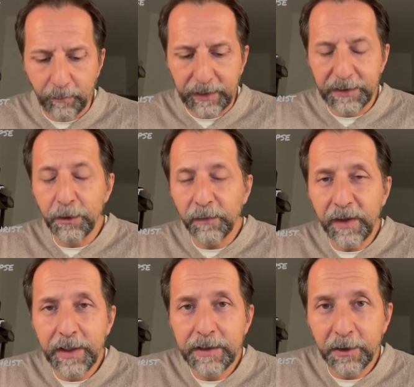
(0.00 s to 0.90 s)
It's not
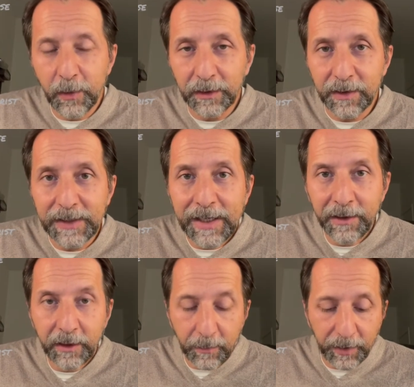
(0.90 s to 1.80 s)
very easy to understand
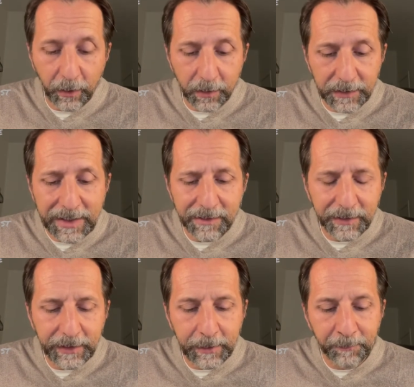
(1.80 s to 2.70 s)
here because
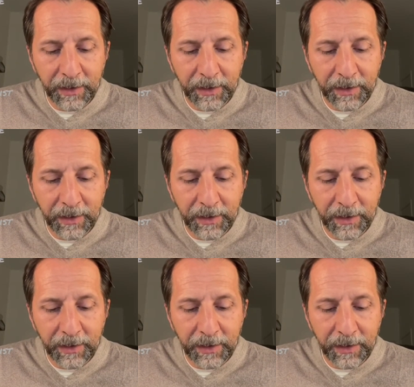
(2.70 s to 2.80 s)
Dante